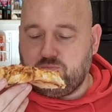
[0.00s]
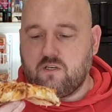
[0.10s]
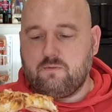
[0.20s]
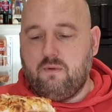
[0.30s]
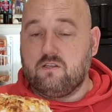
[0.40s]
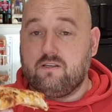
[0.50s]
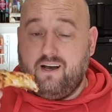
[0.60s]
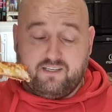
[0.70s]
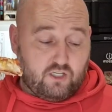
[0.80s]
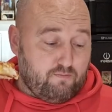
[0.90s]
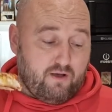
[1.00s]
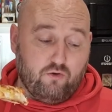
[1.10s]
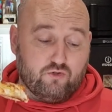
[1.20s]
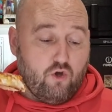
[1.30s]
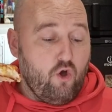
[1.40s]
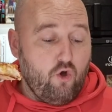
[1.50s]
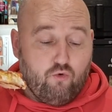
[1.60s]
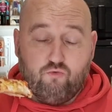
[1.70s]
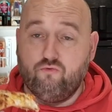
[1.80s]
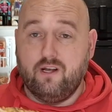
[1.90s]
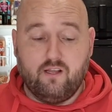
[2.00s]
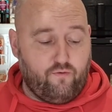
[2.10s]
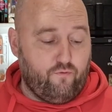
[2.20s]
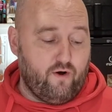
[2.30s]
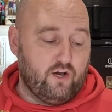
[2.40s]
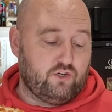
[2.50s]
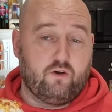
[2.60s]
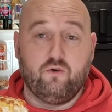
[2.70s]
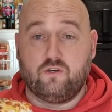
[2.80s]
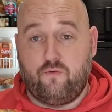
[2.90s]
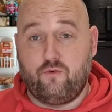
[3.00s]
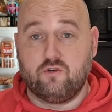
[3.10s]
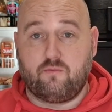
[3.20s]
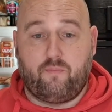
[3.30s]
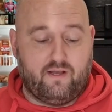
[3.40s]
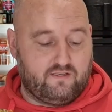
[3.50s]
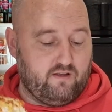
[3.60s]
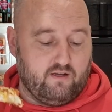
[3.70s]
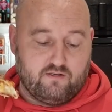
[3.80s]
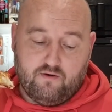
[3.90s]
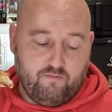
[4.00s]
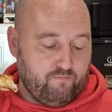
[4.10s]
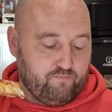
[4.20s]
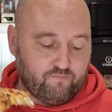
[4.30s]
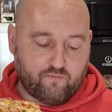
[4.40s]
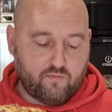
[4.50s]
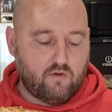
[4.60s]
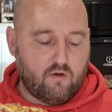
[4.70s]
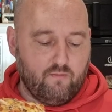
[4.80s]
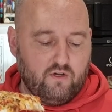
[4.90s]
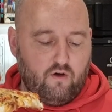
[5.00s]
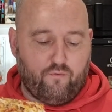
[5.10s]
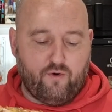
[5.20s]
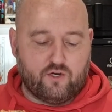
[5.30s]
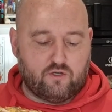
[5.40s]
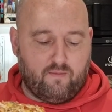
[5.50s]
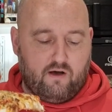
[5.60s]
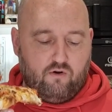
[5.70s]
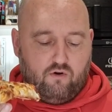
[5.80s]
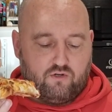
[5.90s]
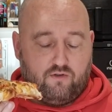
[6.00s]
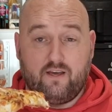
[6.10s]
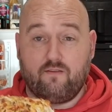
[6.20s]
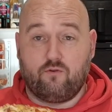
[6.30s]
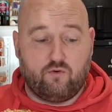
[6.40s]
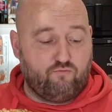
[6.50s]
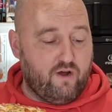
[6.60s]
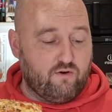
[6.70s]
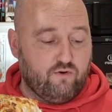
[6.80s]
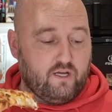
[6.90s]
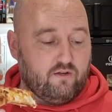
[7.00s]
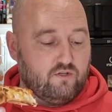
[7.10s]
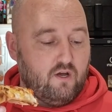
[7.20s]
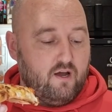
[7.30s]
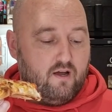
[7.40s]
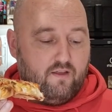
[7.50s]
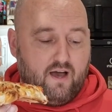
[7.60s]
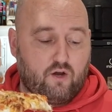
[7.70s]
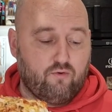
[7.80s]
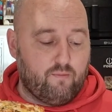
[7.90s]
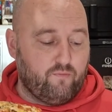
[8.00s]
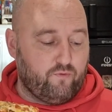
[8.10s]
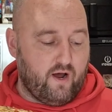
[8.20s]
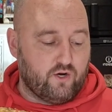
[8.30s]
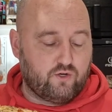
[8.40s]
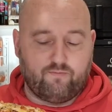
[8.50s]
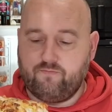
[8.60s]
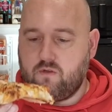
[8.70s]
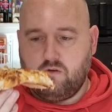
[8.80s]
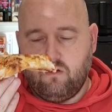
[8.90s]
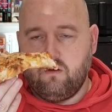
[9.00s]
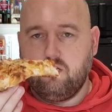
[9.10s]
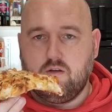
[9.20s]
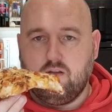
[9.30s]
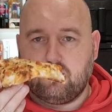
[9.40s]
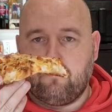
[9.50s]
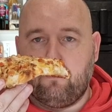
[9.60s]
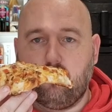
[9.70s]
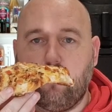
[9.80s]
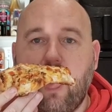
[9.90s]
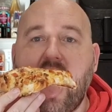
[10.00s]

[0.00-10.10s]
Smells nice, it smells really fresh. I know it's a frozen pizza, this, but you've got fresh tomatoes on there, you've got red onions, that creme fraiche. Let's give it a go.